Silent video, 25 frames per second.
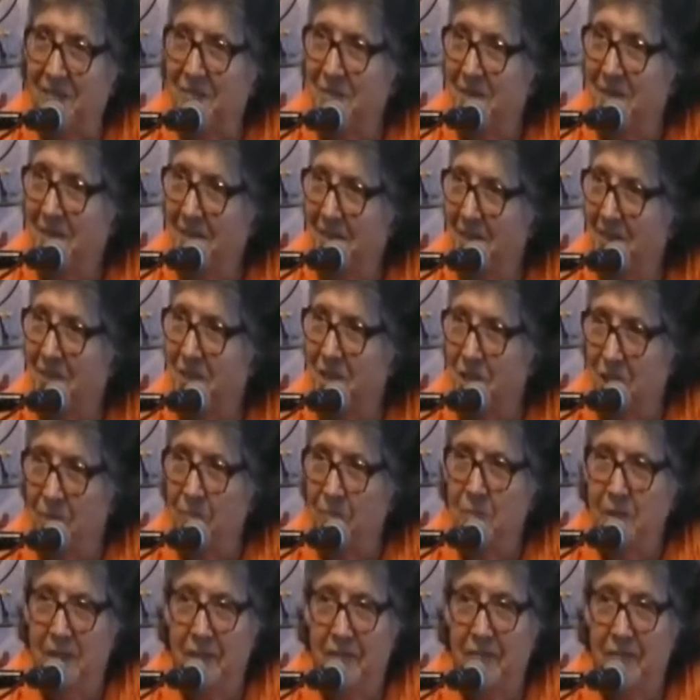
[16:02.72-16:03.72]
of energy,
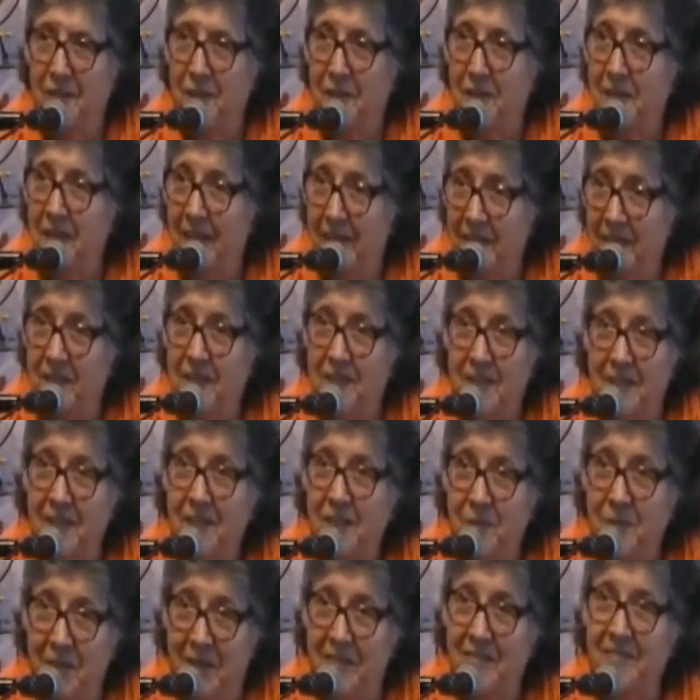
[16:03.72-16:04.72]
but if you need to
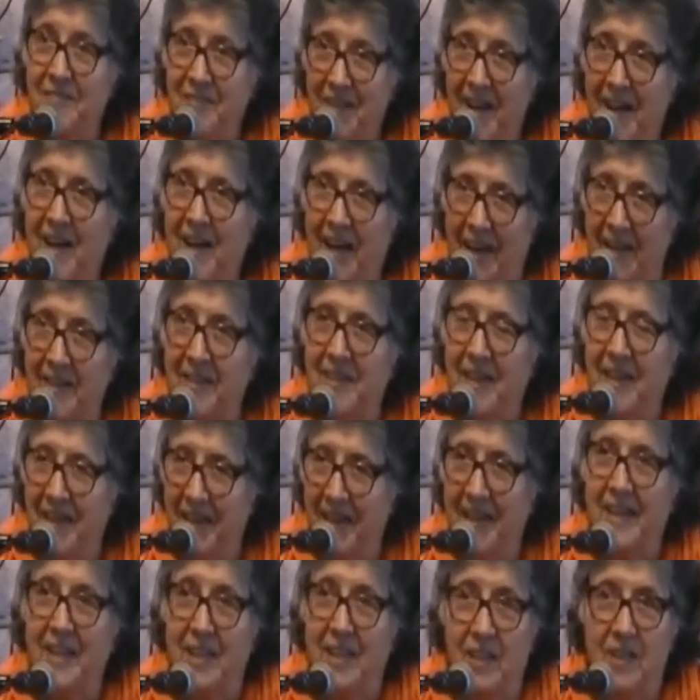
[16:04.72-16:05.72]
do it, fine.
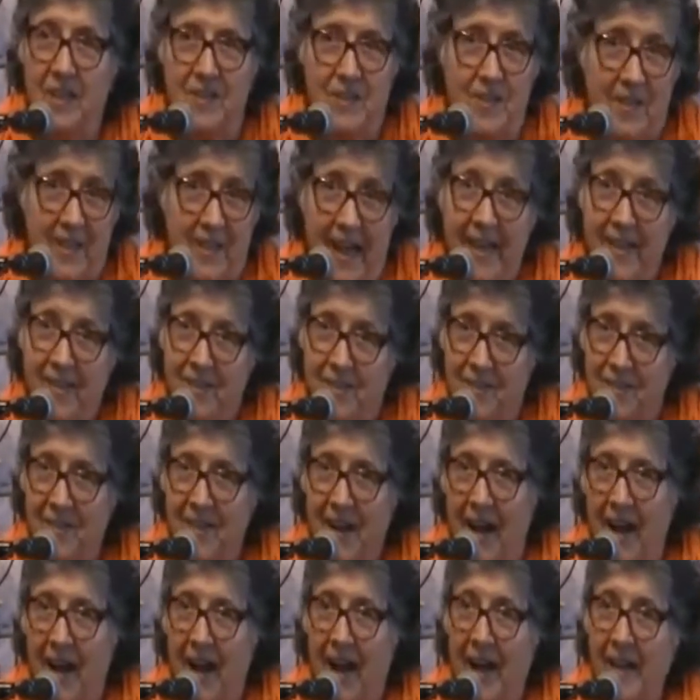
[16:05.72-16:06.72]
Because
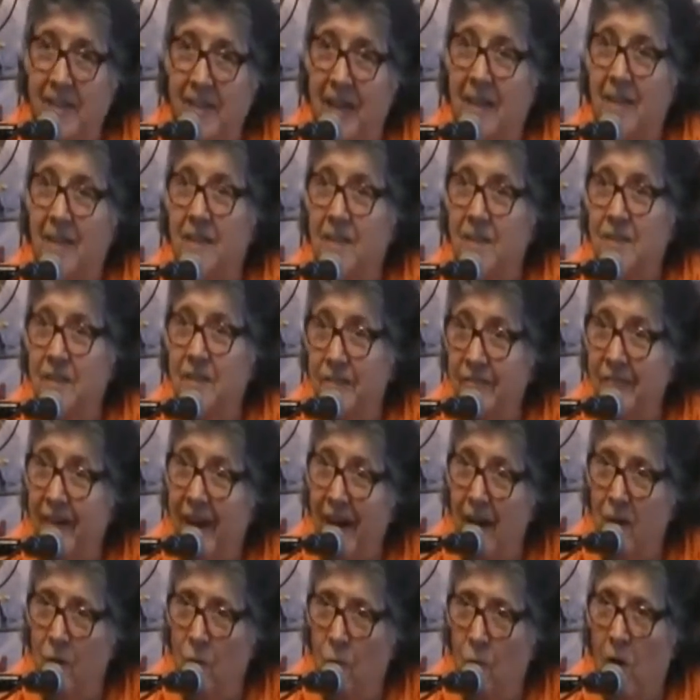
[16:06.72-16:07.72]
later, I needed to
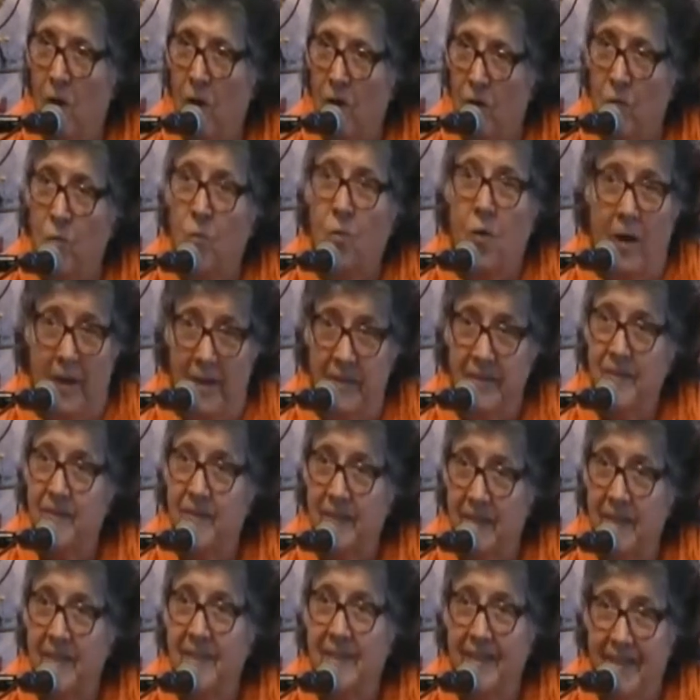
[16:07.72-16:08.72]
firewalk
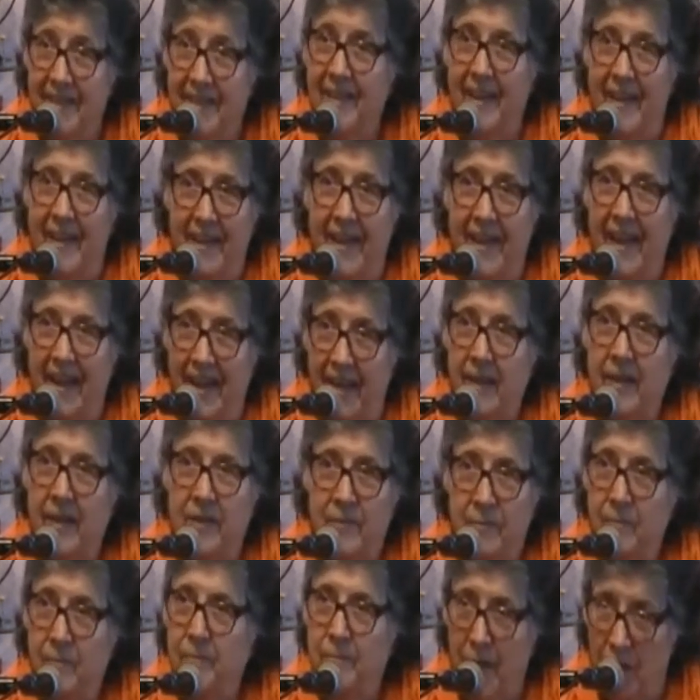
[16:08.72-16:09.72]
once.
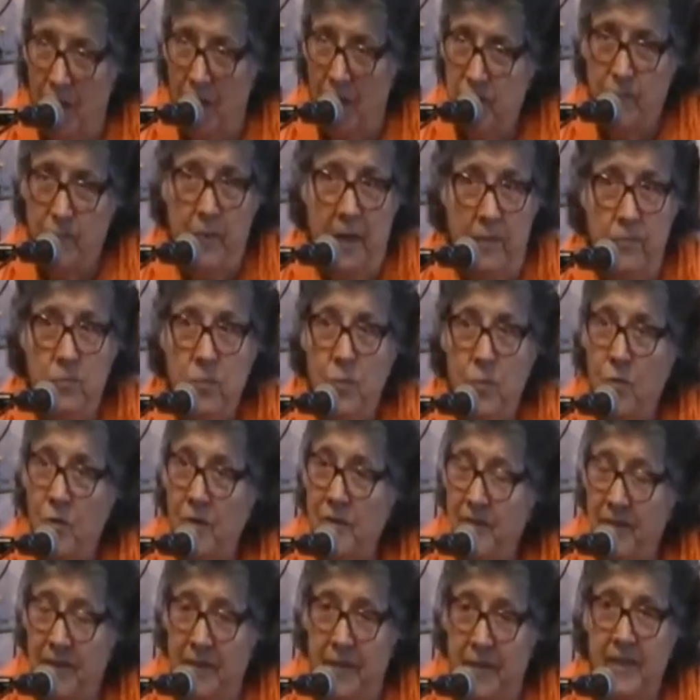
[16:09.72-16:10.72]
And most people
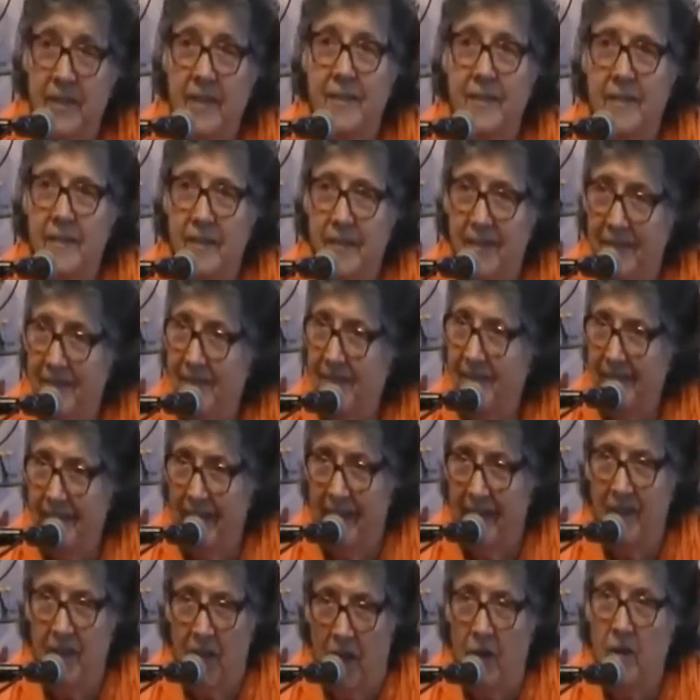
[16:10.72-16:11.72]
would think
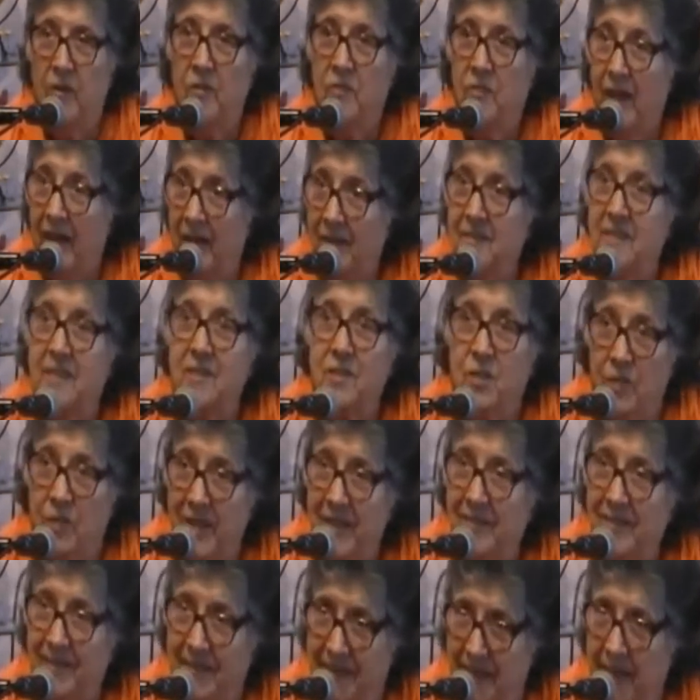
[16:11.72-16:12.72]
yeah, that's
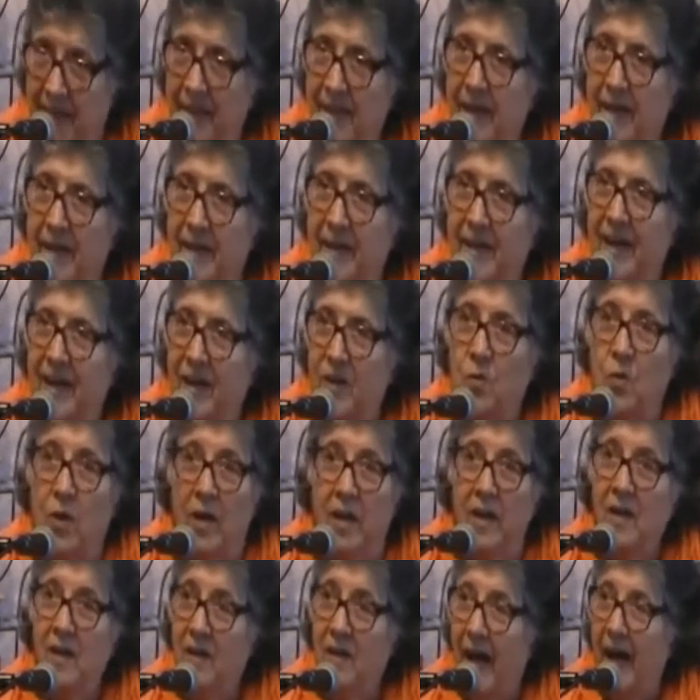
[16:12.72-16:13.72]
crazy.
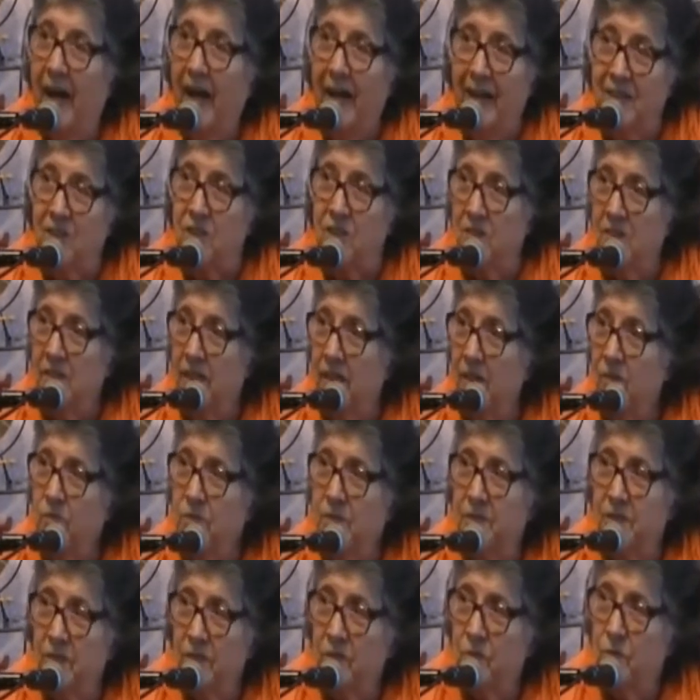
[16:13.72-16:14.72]
Well, actually, it
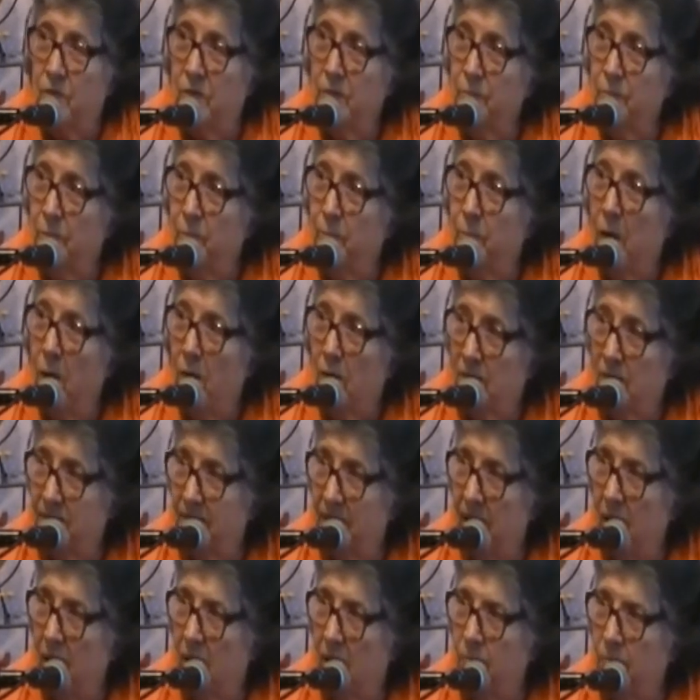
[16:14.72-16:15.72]
was a group of Paul
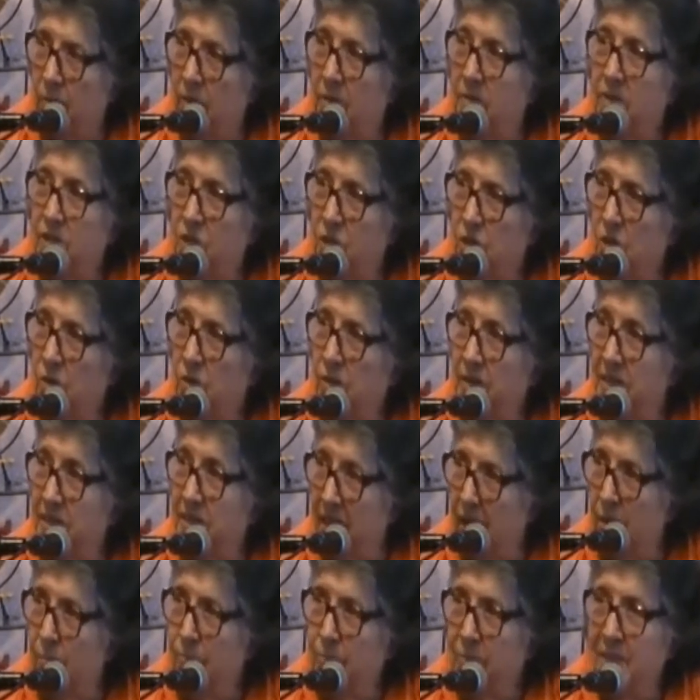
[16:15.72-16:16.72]
Solomon, Jerry
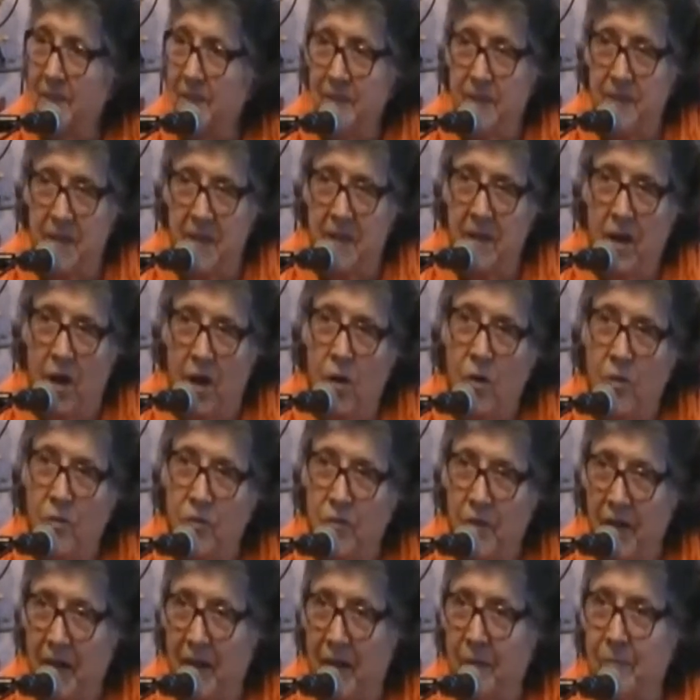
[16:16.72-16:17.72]
Templets, and all
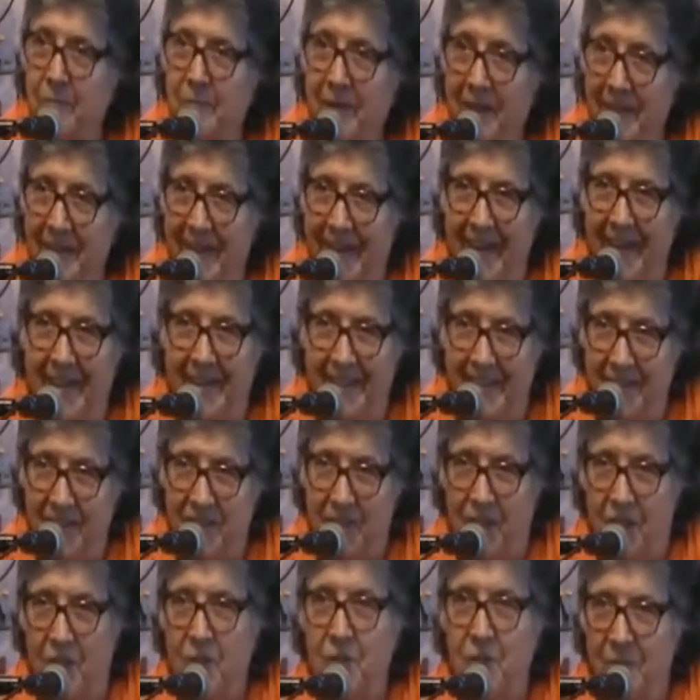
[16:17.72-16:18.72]
of them.
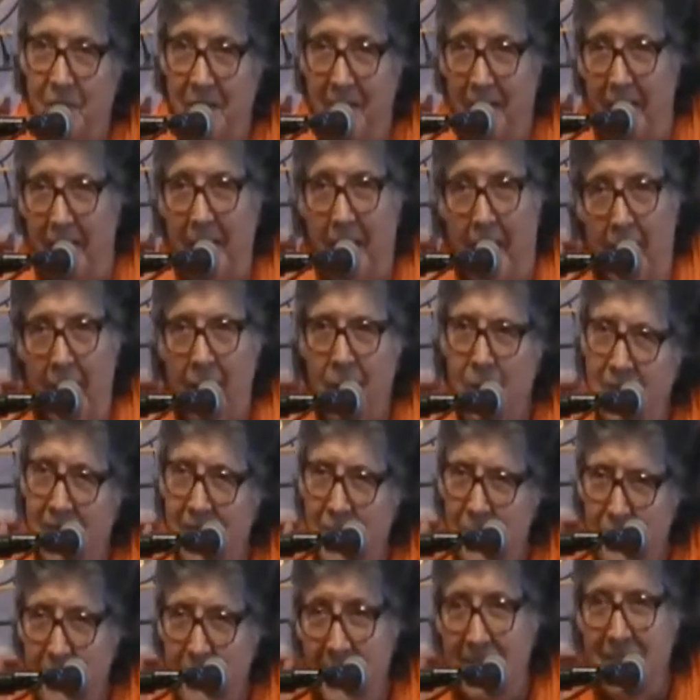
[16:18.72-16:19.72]
knew me, and I was
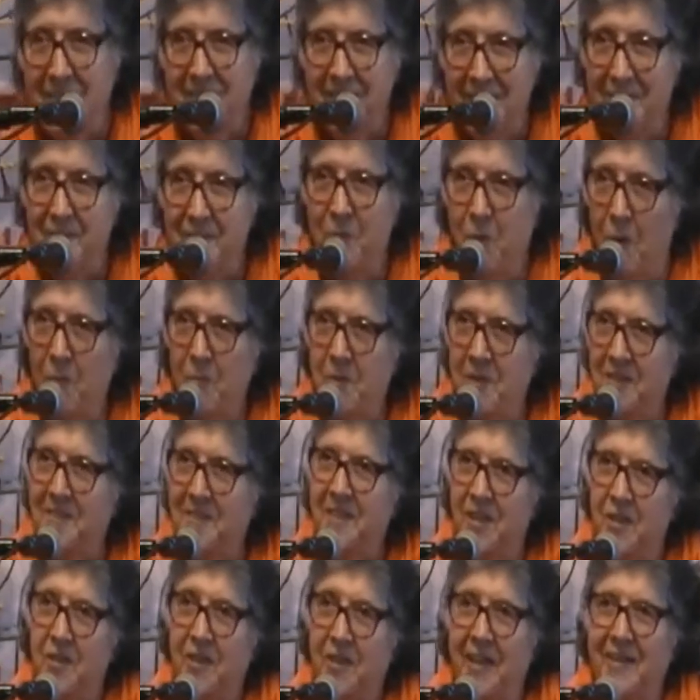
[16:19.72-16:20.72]
a businesswoman,
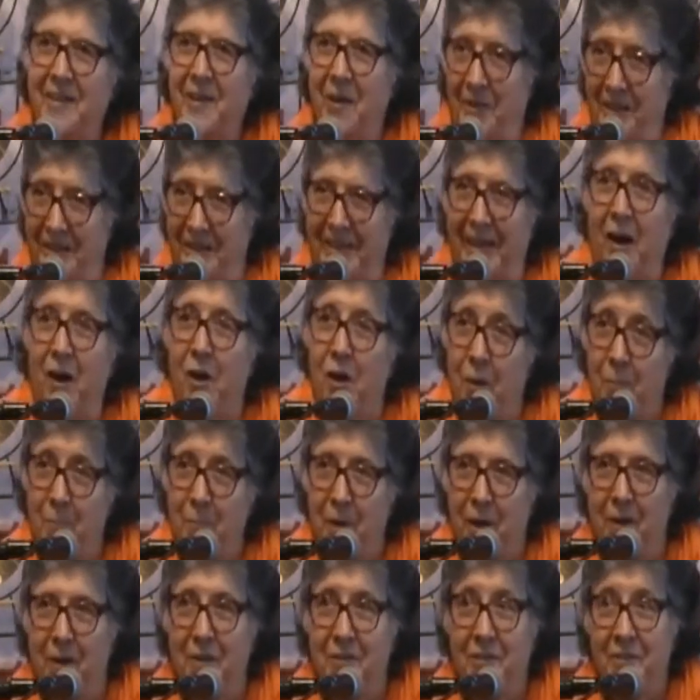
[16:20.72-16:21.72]
so they're, you're going to
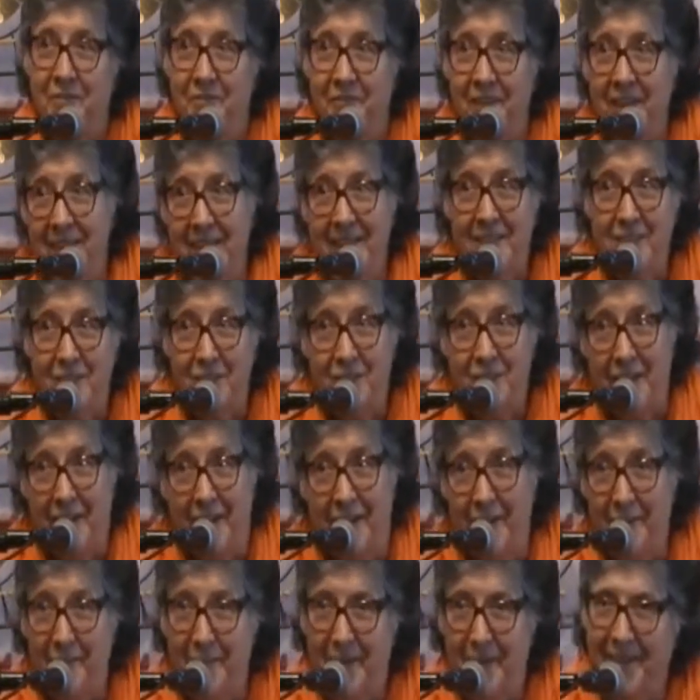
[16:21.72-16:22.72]
burn your feet, you're
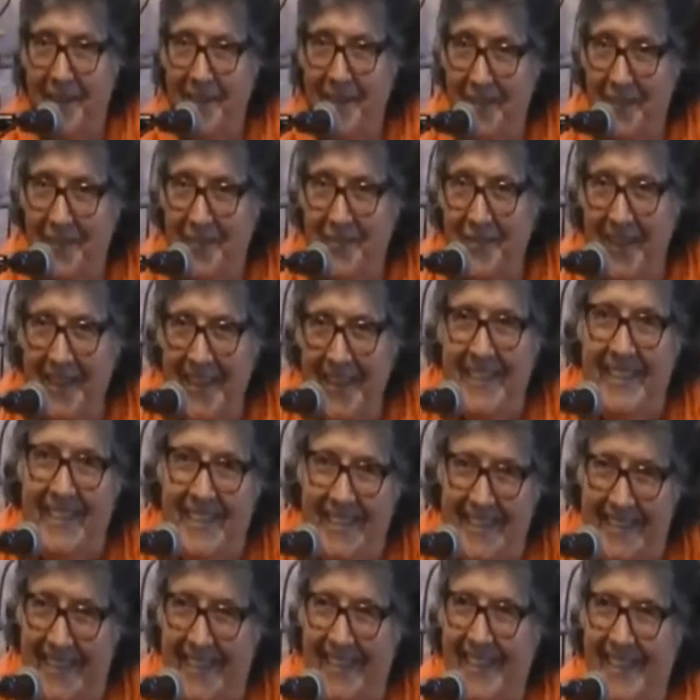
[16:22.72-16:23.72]
going to burn your
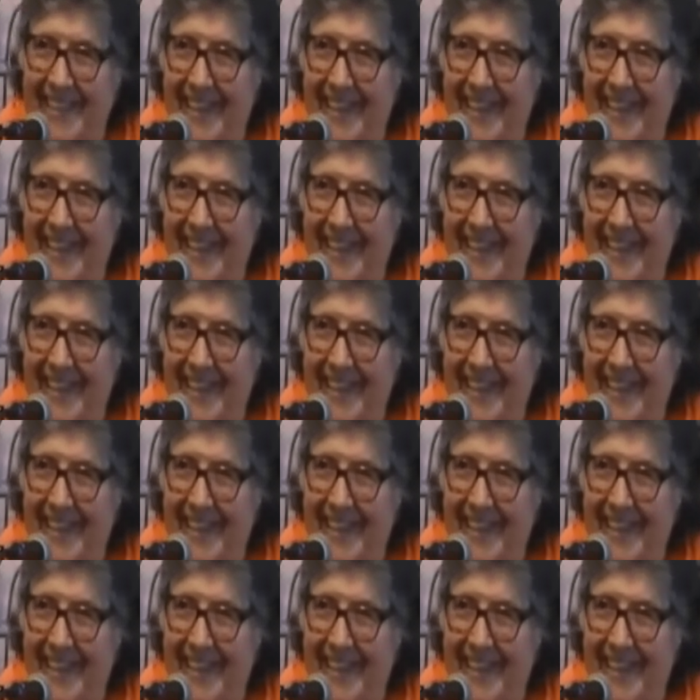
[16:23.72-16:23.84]
feet.